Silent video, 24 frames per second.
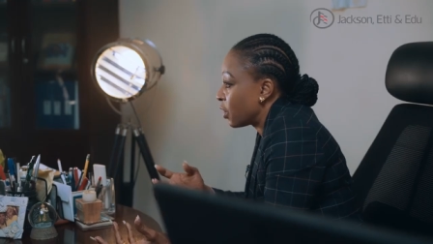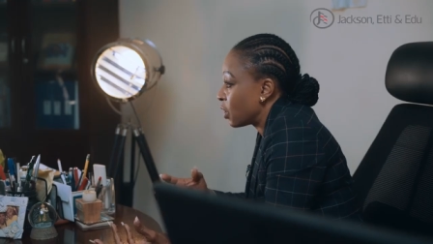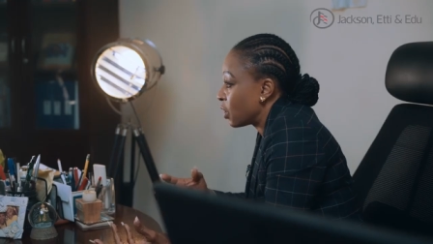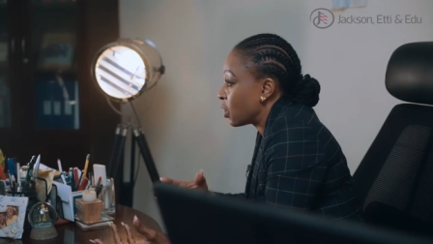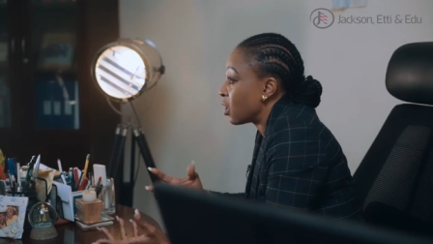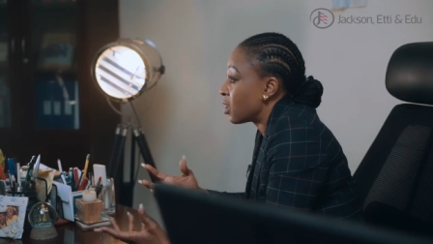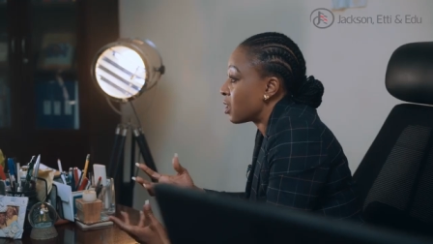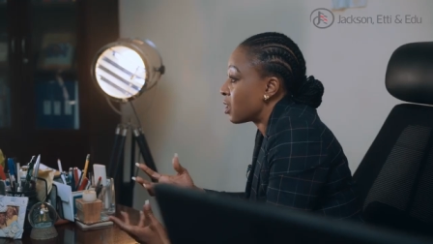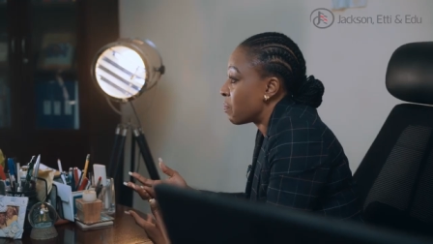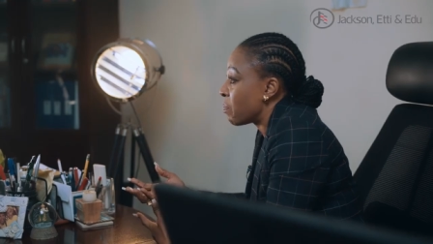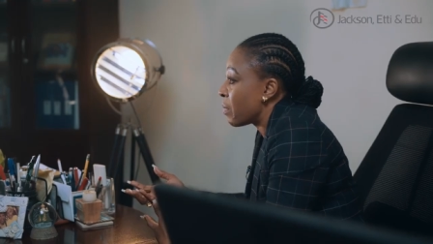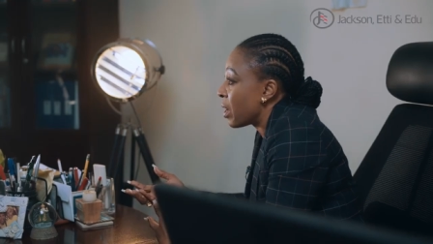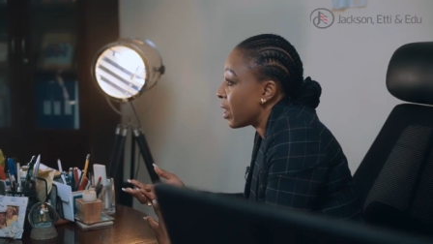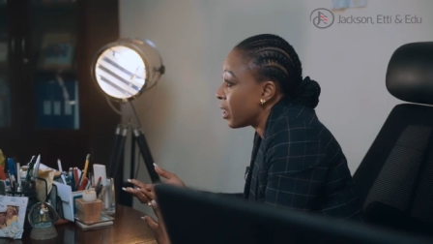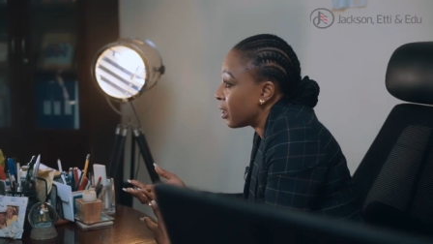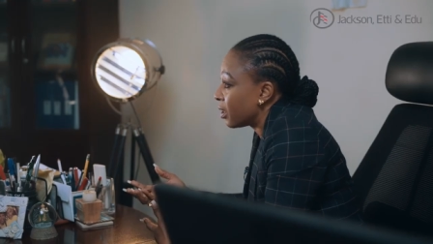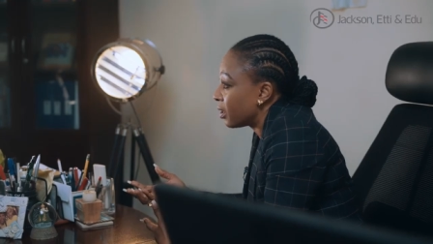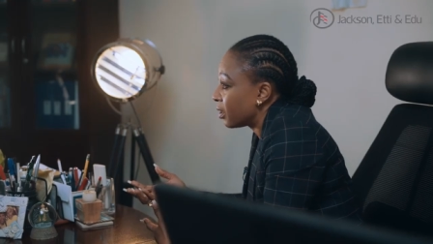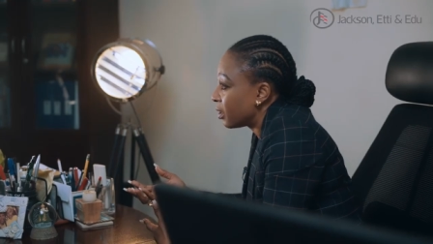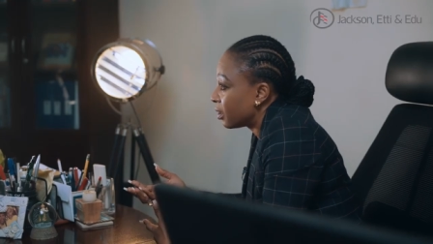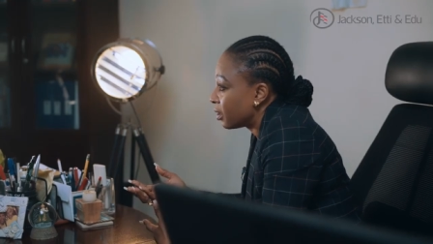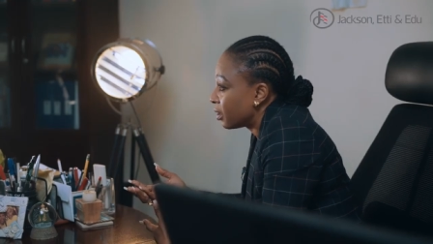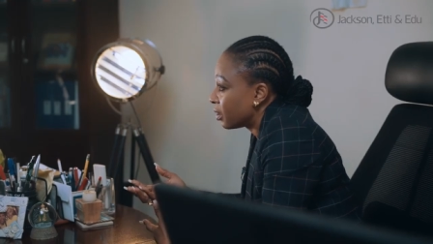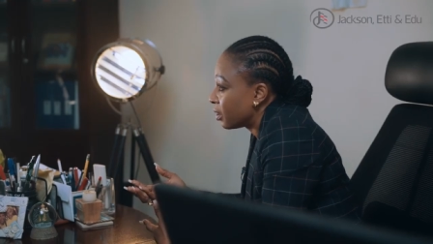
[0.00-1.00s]
there's also
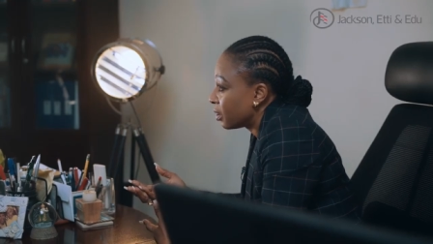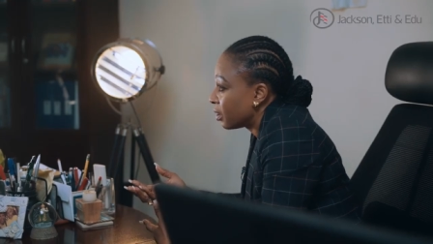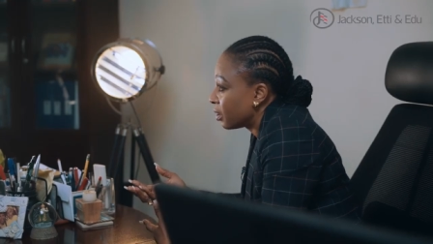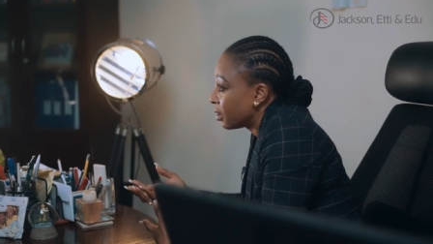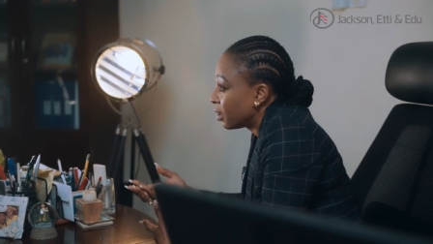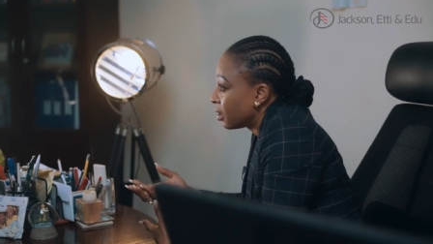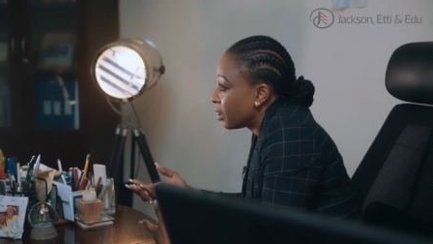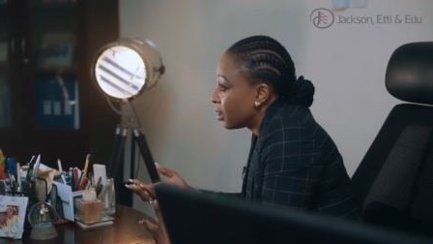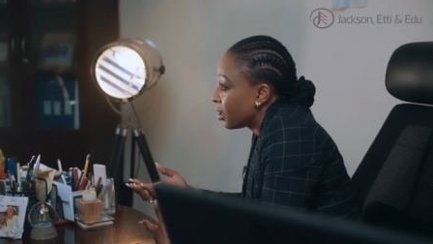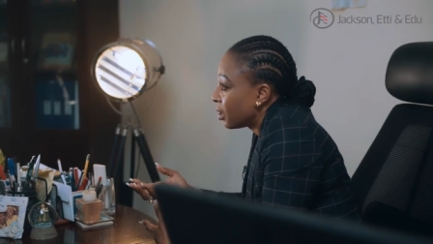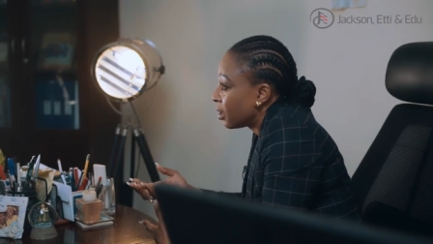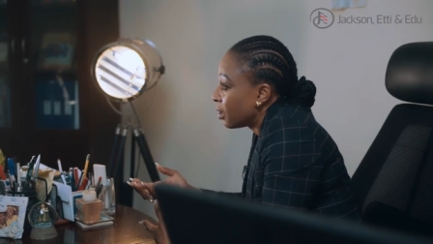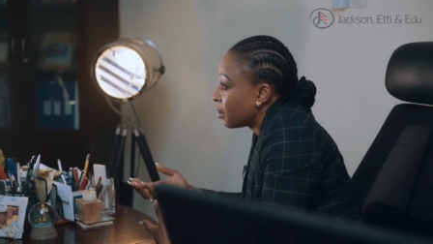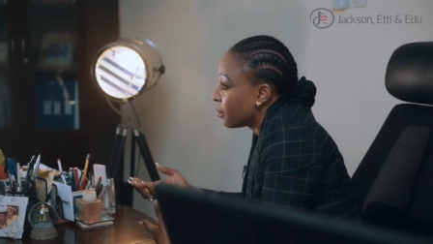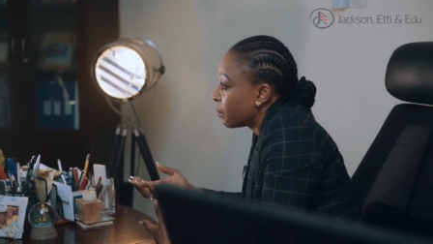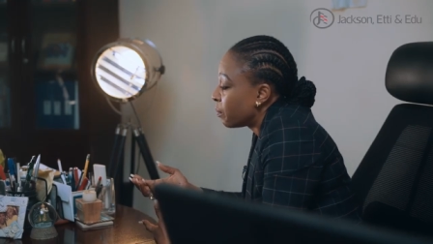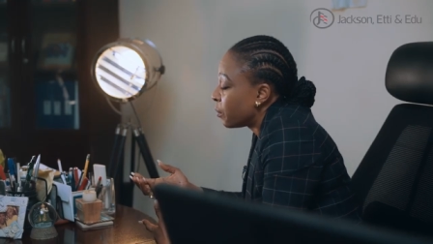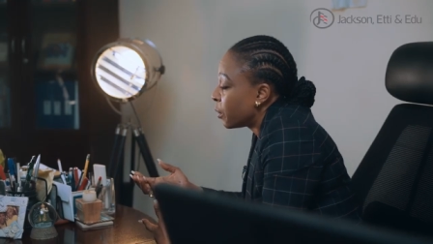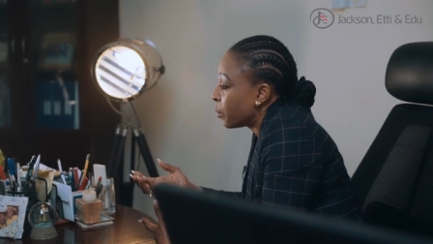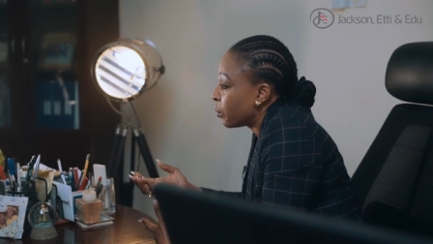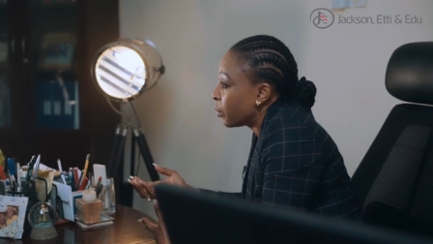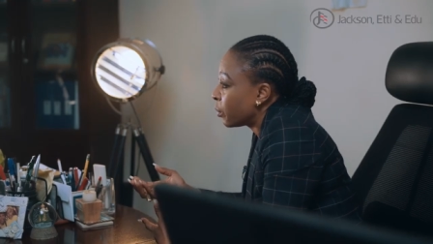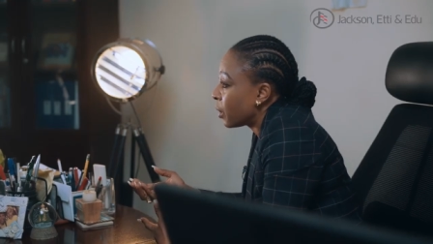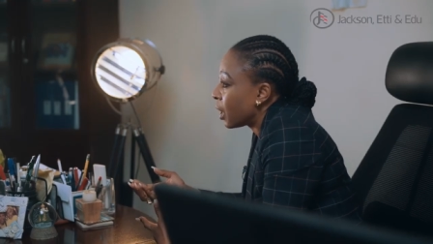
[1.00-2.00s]
men.
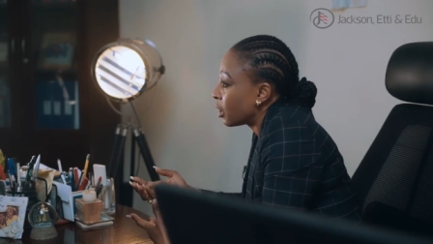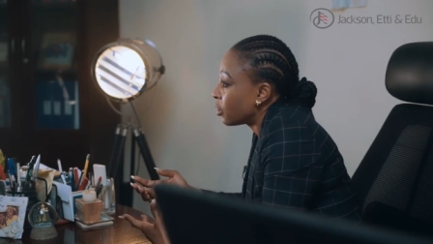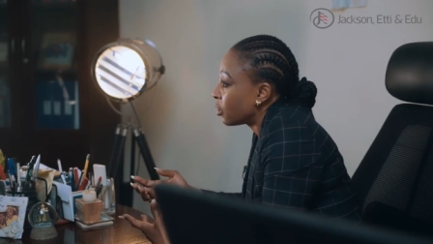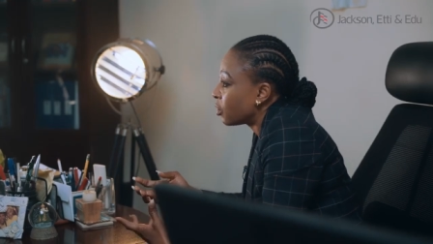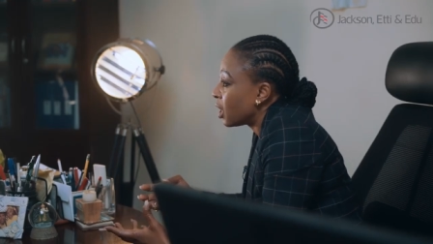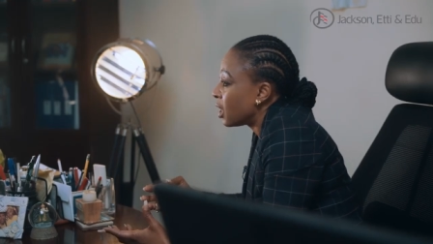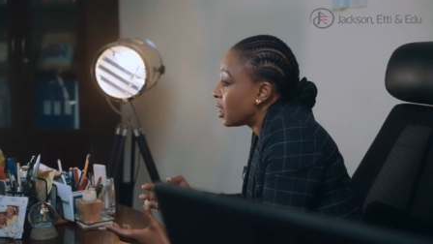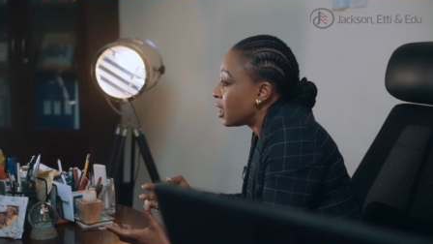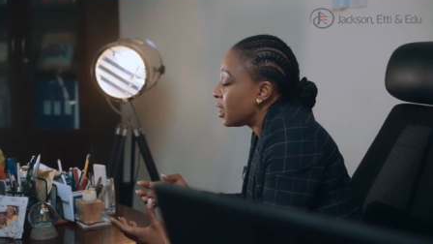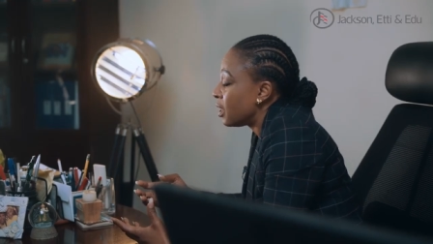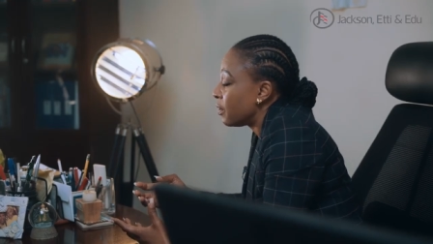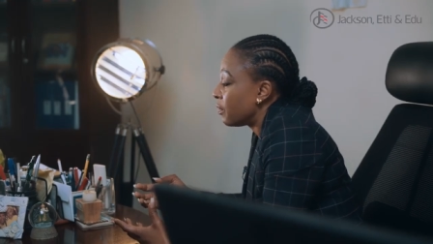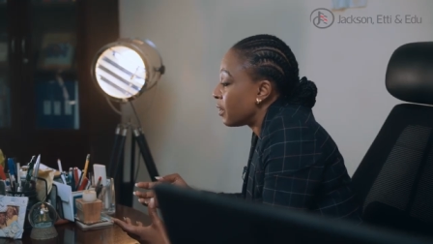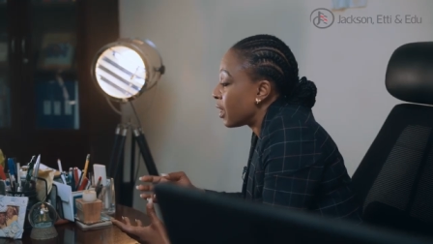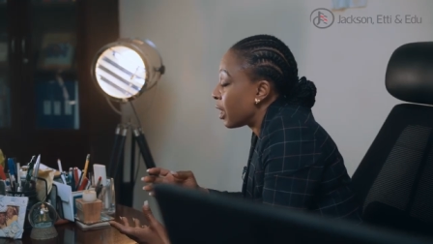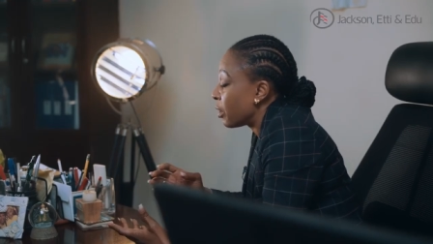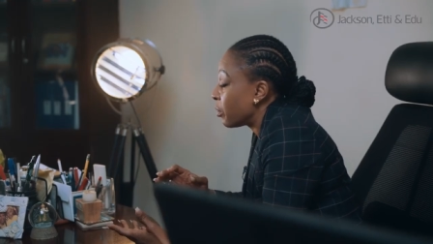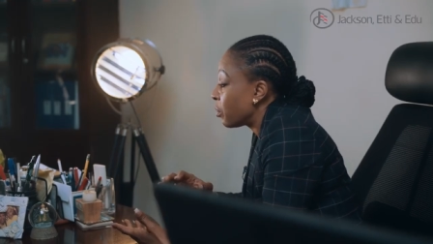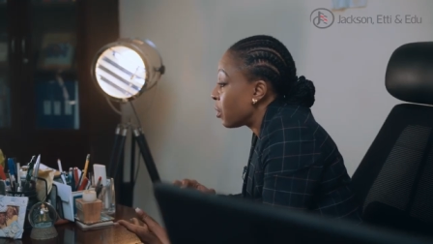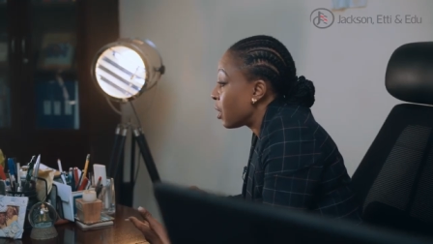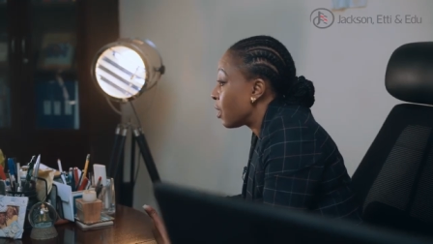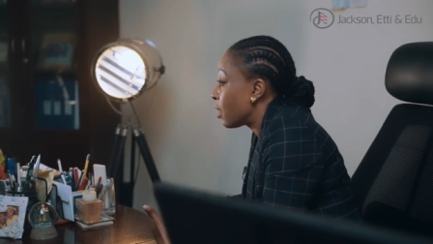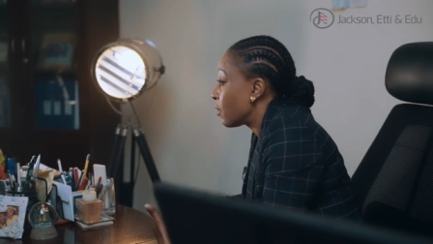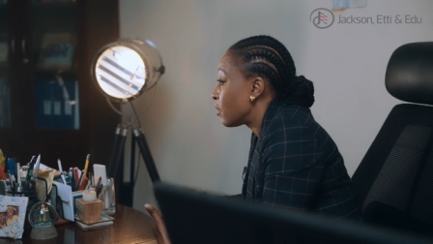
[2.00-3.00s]
People are actually living. I
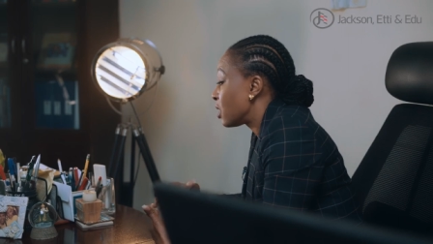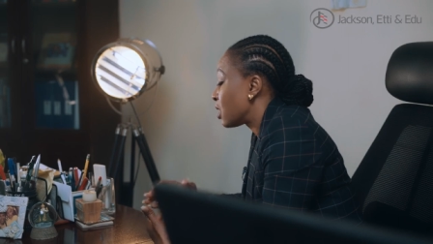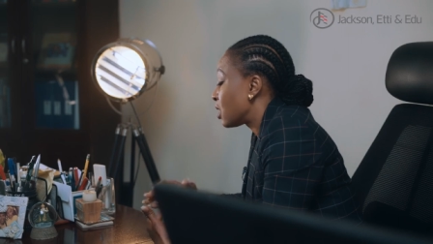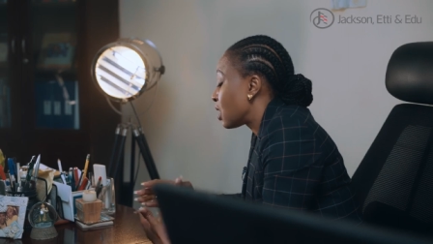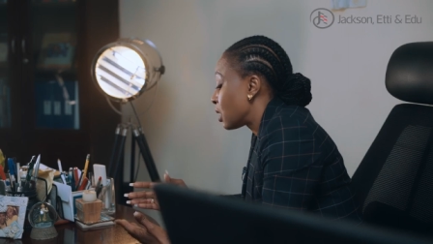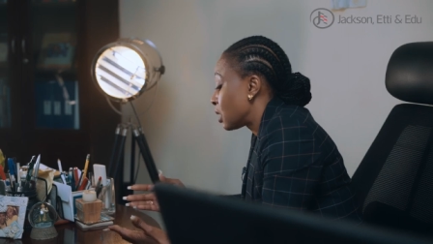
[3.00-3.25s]
don't have the